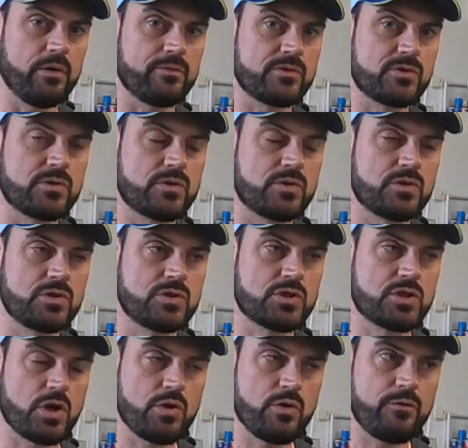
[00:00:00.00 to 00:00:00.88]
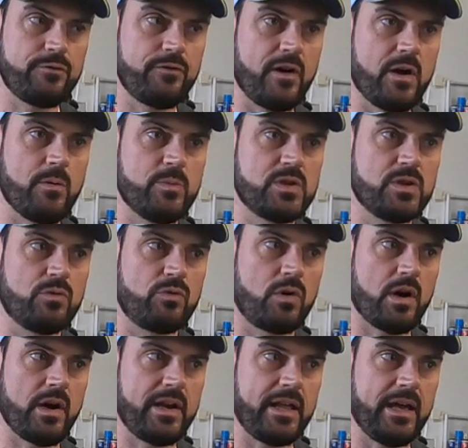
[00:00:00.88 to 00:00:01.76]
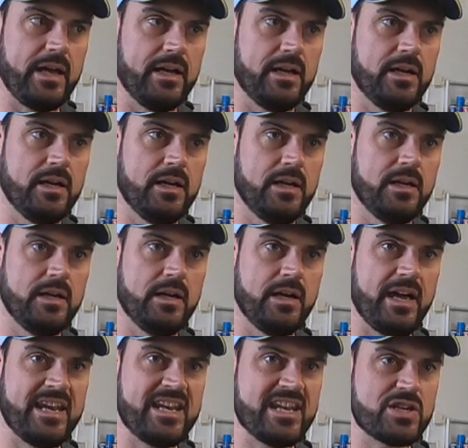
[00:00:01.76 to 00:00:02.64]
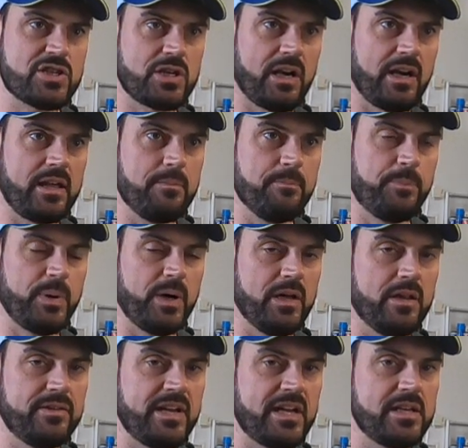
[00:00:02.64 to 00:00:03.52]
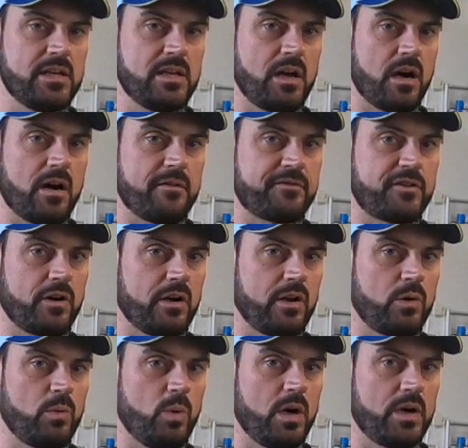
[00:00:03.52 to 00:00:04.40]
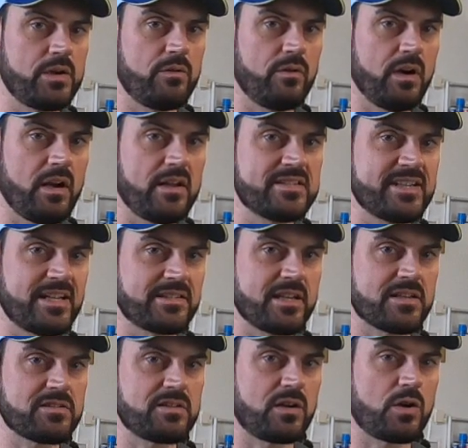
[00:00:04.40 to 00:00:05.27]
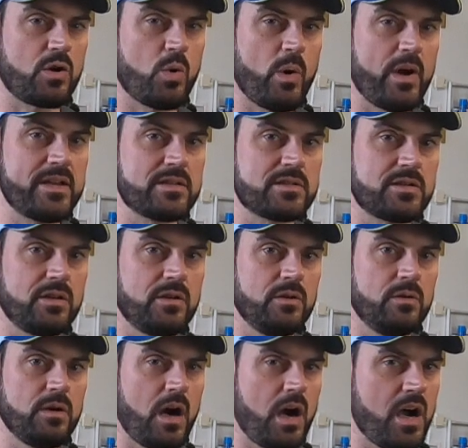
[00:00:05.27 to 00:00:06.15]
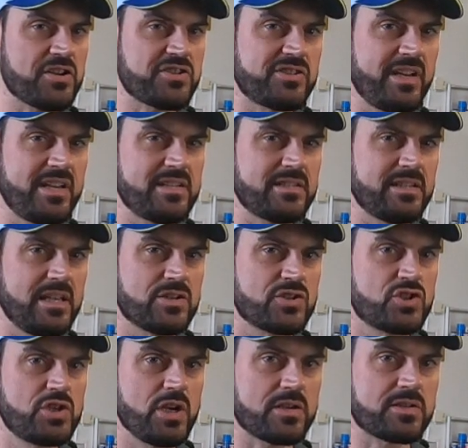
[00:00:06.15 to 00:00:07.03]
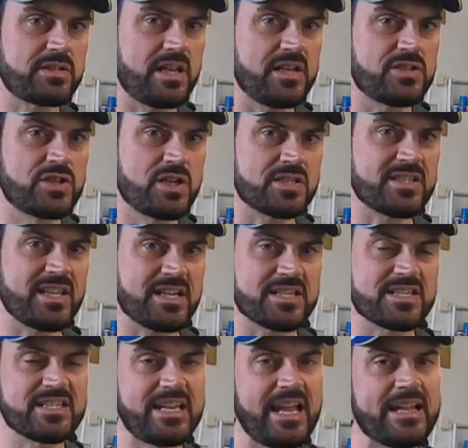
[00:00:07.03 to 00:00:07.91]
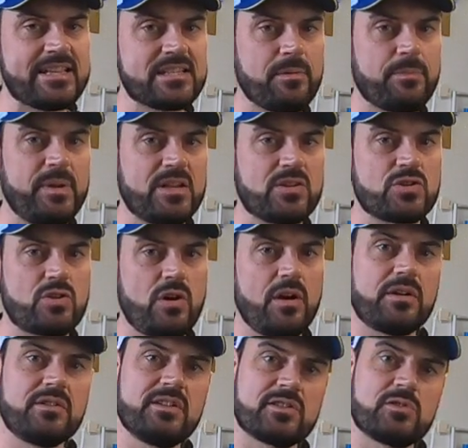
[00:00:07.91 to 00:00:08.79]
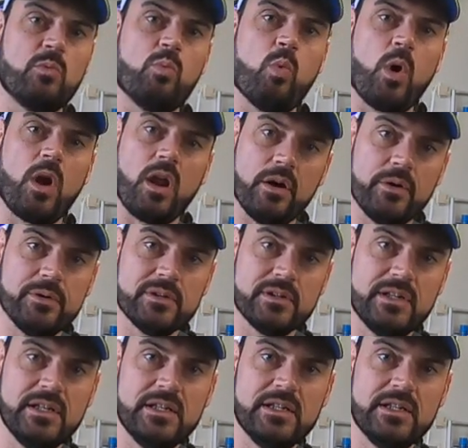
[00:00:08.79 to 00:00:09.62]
of too firm when you ride it initially, but then after a little while you realize that doesn't equate to harshness. It's just that it stands up in its stroke and doesn't wallow,